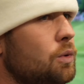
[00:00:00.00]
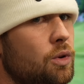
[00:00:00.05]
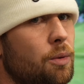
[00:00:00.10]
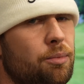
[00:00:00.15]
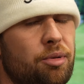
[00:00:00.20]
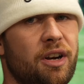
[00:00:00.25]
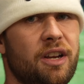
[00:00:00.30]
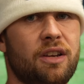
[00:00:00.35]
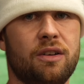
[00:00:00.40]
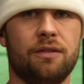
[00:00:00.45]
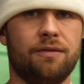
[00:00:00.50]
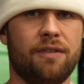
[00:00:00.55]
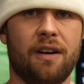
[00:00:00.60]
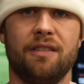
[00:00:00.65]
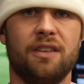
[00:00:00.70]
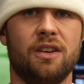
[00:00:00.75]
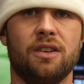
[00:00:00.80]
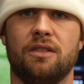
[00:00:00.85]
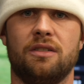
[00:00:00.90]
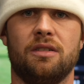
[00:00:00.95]
not pretty good,
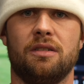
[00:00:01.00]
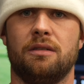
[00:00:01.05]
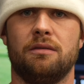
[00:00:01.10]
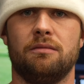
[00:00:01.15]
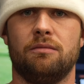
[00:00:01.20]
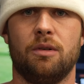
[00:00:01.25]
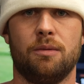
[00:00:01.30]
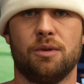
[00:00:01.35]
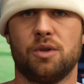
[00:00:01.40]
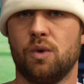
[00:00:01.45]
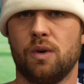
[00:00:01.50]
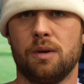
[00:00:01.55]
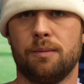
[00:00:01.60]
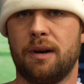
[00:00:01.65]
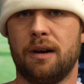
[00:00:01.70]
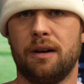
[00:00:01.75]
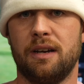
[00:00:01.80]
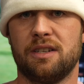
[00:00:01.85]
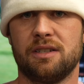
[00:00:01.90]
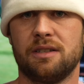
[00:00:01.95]
very good. What am I talking
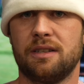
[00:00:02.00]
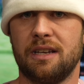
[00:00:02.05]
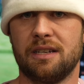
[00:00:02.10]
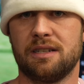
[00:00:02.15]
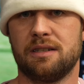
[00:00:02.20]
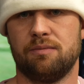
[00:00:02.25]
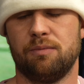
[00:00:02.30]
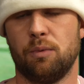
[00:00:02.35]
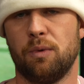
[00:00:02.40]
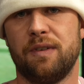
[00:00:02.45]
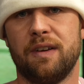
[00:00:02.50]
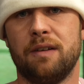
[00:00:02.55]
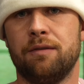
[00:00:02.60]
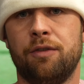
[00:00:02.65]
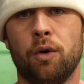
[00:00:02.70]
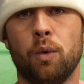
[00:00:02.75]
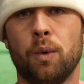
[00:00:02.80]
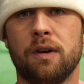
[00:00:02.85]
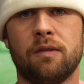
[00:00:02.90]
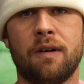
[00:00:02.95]
about? It's within
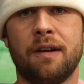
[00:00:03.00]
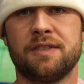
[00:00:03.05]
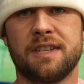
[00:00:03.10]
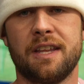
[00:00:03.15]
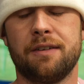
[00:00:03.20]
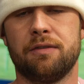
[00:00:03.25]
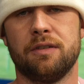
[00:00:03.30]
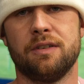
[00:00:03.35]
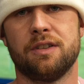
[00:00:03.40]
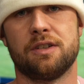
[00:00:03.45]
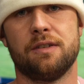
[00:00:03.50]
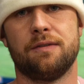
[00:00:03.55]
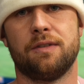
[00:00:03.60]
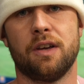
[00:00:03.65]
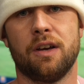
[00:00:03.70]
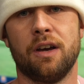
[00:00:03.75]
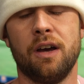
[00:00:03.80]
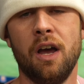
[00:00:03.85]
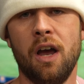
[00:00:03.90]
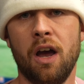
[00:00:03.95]
40 revs difference of
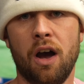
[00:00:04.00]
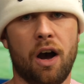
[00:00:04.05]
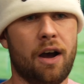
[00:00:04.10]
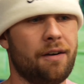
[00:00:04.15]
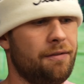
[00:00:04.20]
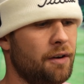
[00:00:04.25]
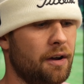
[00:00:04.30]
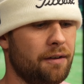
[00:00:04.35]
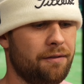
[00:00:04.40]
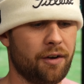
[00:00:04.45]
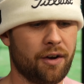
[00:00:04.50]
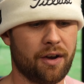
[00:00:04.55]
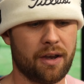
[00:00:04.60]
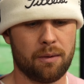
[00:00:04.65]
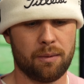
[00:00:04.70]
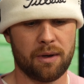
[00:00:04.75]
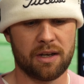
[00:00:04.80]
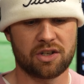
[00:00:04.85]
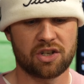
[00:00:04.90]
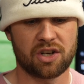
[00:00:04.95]
the i530,
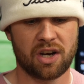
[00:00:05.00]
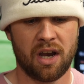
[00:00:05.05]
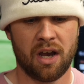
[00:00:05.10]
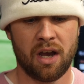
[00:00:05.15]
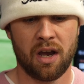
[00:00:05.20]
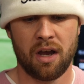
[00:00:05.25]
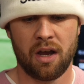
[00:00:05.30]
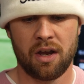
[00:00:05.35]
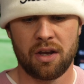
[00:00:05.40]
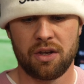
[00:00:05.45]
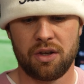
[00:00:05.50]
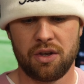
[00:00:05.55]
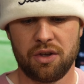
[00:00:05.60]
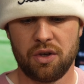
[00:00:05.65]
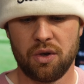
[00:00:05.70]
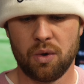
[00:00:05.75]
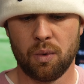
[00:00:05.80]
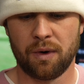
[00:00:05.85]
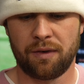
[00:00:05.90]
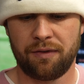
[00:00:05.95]
which
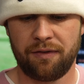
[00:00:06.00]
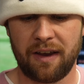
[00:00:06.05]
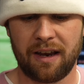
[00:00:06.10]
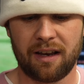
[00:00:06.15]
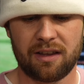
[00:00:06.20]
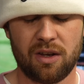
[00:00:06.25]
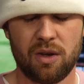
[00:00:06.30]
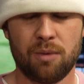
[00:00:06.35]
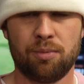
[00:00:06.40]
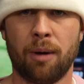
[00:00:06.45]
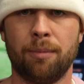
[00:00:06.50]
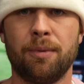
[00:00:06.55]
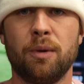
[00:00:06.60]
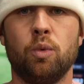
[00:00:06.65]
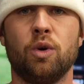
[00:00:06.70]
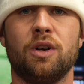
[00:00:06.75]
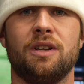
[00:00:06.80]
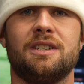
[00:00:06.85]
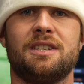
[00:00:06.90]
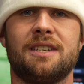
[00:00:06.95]
you would think that you probably
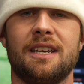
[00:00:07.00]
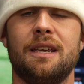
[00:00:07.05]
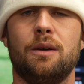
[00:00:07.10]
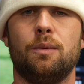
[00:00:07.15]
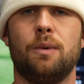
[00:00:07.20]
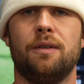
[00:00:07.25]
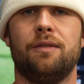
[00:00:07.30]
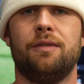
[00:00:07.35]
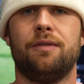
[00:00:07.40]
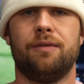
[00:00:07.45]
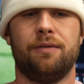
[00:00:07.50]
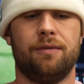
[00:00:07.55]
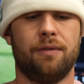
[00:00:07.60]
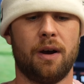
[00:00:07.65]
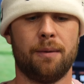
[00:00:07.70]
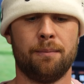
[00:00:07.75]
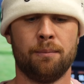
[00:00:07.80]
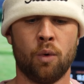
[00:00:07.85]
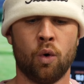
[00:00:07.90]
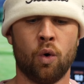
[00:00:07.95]
wouldn't see with a
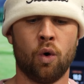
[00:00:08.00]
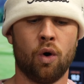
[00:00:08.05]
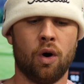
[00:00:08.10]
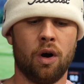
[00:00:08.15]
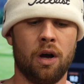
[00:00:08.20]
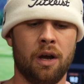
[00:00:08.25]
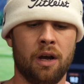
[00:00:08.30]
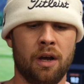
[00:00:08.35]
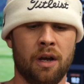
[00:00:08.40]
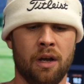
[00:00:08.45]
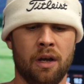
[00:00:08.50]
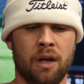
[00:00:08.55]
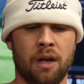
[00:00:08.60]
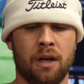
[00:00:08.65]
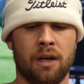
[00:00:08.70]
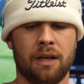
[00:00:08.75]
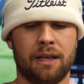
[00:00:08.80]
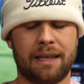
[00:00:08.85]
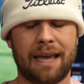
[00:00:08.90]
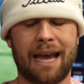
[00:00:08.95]
more
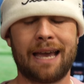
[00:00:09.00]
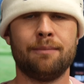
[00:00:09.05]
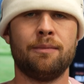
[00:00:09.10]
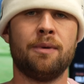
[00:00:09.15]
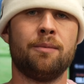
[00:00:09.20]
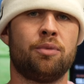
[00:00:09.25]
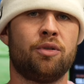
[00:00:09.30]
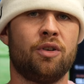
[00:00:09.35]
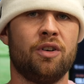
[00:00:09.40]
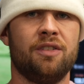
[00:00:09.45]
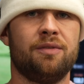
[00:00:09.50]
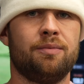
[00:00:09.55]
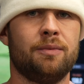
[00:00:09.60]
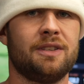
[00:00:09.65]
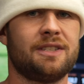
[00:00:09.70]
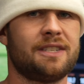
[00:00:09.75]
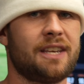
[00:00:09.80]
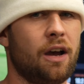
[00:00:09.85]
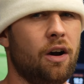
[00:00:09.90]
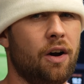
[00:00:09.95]
game improvement
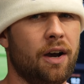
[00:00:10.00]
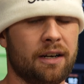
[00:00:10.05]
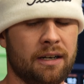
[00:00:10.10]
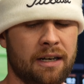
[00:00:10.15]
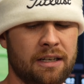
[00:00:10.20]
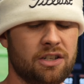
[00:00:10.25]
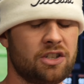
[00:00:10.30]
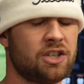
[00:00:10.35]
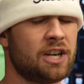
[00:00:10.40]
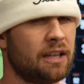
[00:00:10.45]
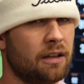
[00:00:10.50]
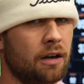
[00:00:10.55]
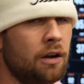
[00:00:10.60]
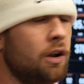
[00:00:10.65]
set iron. I need to check the